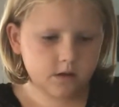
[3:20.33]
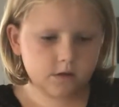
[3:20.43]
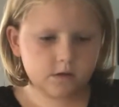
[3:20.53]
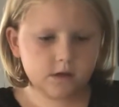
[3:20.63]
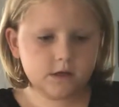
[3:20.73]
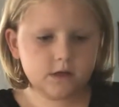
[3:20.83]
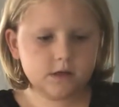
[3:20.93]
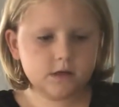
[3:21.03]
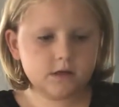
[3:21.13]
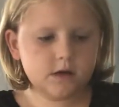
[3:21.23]
So let's
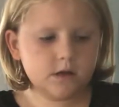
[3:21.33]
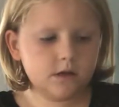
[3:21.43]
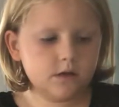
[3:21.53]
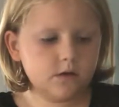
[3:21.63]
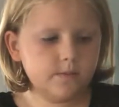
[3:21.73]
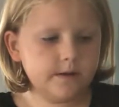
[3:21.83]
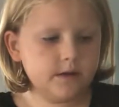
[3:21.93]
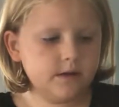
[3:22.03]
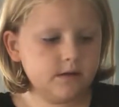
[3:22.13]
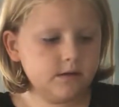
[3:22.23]
just cut this open
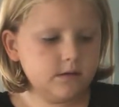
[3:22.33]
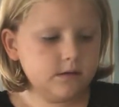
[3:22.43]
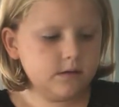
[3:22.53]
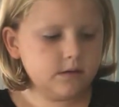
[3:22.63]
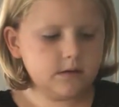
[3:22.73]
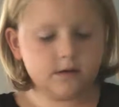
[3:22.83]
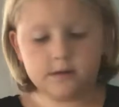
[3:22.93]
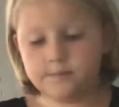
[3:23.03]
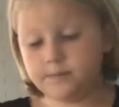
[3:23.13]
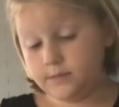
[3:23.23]
and
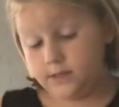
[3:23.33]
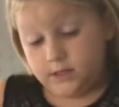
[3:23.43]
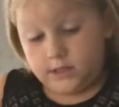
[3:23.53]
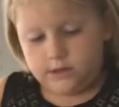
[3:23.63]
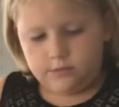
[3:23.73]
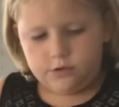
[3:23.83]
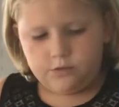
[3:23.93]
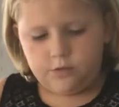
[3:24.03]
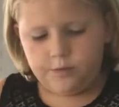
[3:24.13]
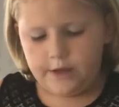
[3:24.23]
see which
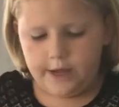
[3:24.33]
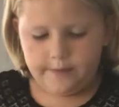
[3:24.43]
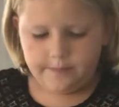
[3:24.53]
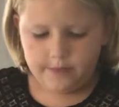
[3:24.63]
one we get.